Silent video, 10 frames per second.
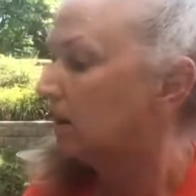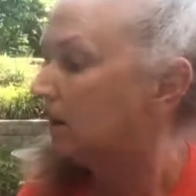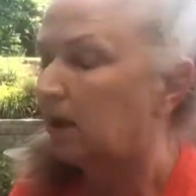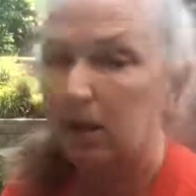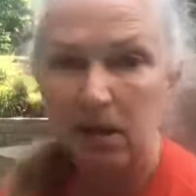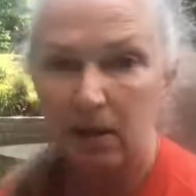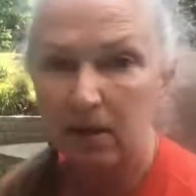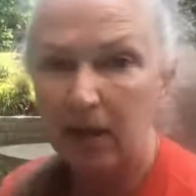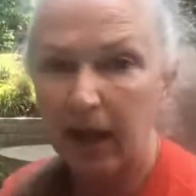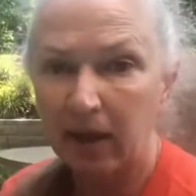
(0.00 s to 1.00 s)
Is a
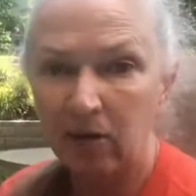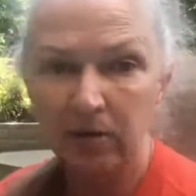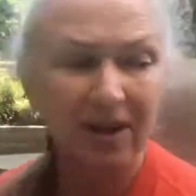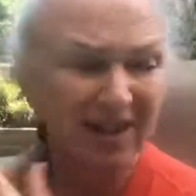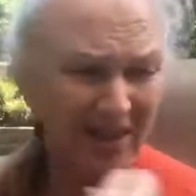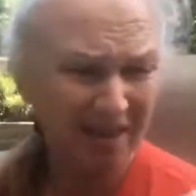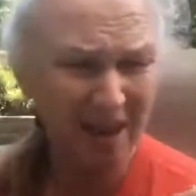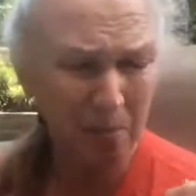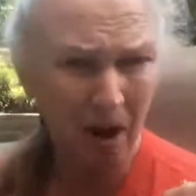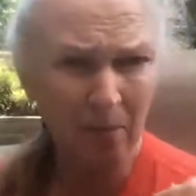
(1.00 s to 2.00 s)
container, did I need
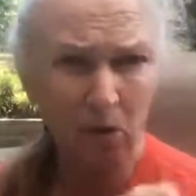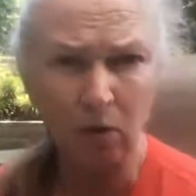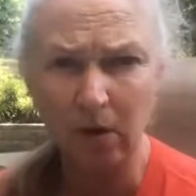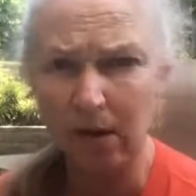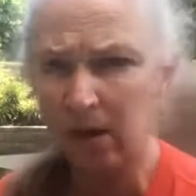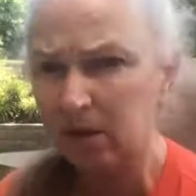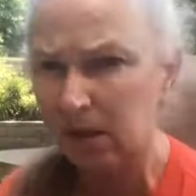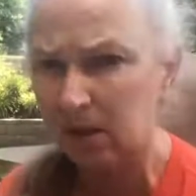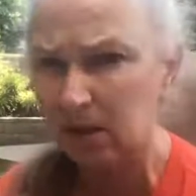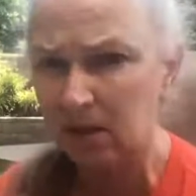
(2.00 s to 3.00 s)
that popcorn, or is
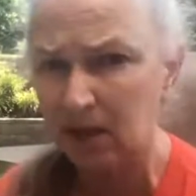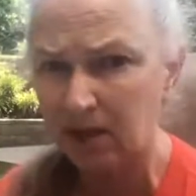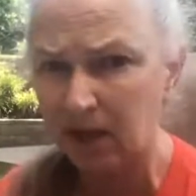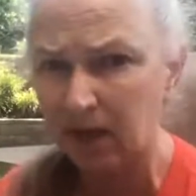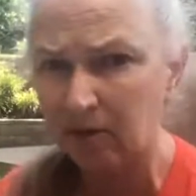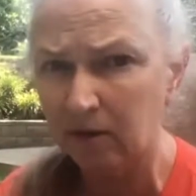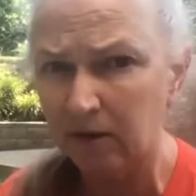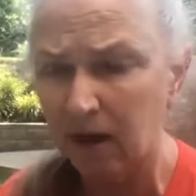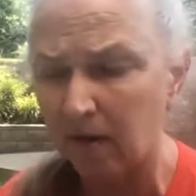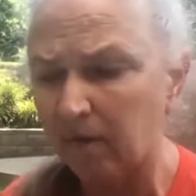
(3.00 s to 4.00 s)
this container
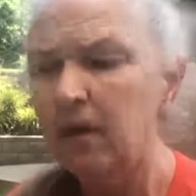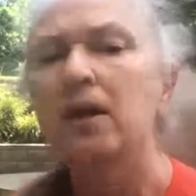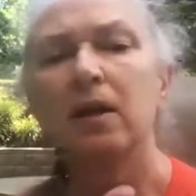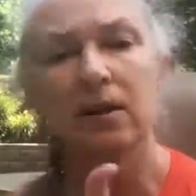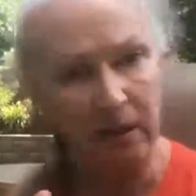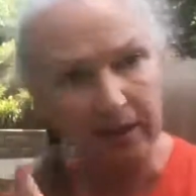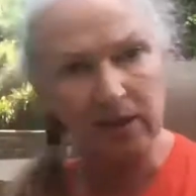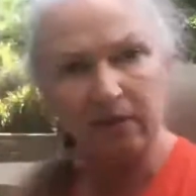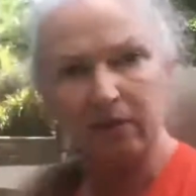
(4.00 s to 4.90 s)
enough? Let's give it a